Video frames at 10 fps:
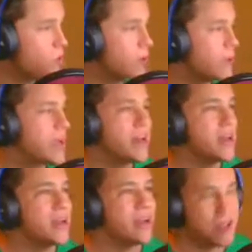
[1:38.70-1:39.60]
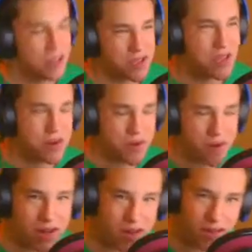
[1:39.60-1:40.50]
we kind of,
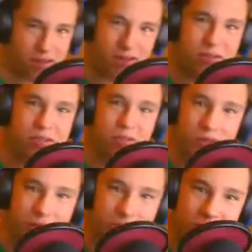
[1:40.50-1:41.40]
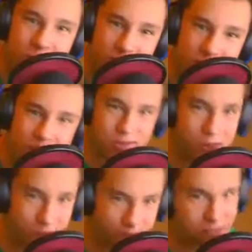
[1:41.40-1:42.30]
we're super late
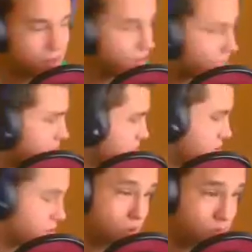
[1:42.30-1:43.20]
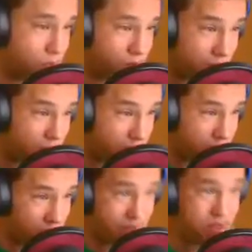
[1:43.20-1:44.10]
starting this. It was supposed to be an
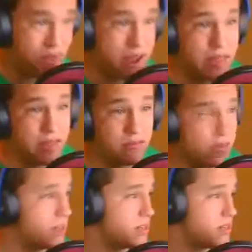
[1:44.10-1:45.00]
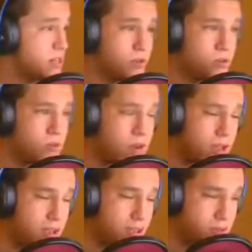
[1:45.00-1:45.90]
all-day thing, and then it would continue
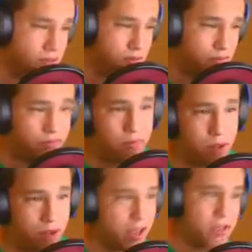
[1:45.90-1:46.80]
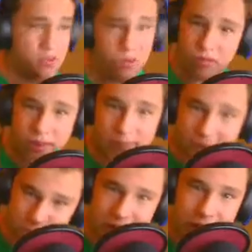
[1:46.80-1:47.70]
as a podcast with
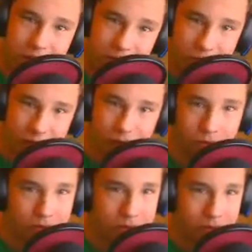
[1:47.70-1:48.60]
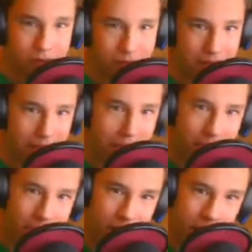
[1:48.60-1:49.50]
friends when my roommate got back,
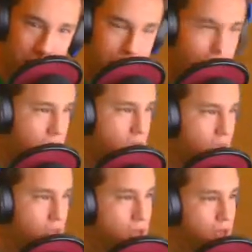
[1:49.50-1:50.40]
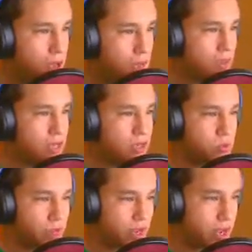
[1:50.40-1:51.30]
but because
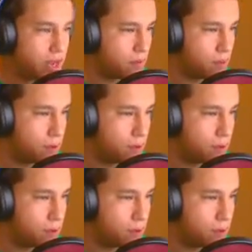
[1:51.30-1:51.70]
we kind of